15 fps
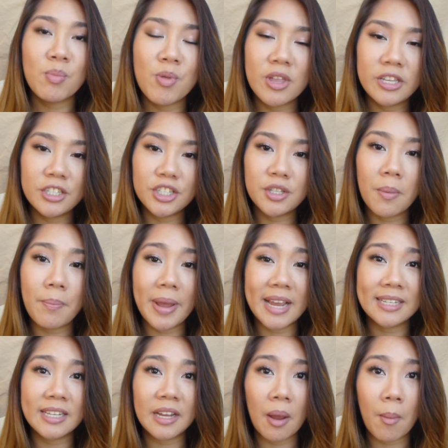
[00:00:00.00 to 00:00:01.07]
But this is just a
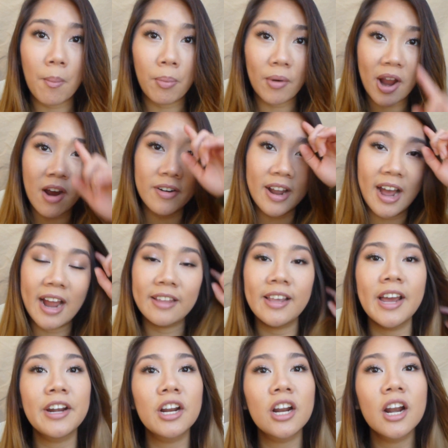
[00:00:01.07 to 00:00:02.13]
basic brown
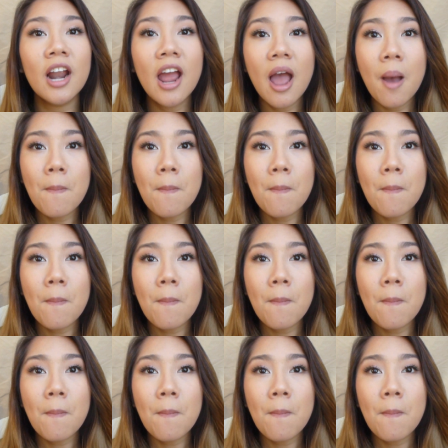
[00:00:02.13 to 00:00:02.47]
eyeliner.